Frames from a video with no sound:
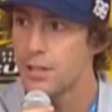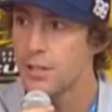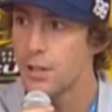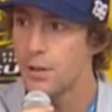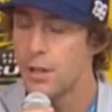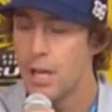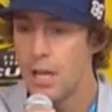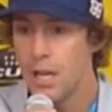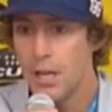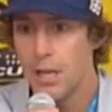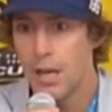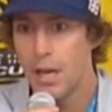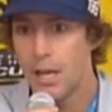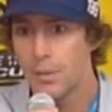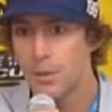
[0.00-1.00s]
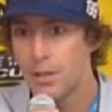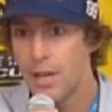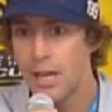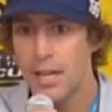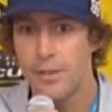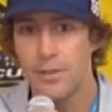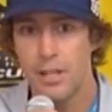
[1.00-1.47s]
So you're
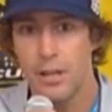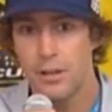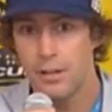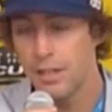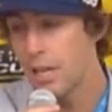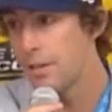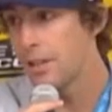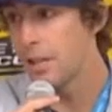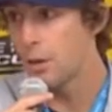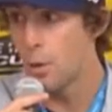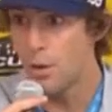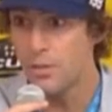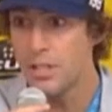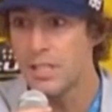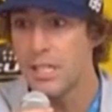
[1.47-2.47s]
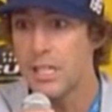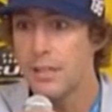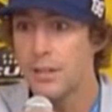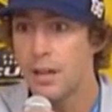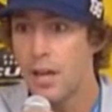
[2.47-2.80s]
not given the equivalency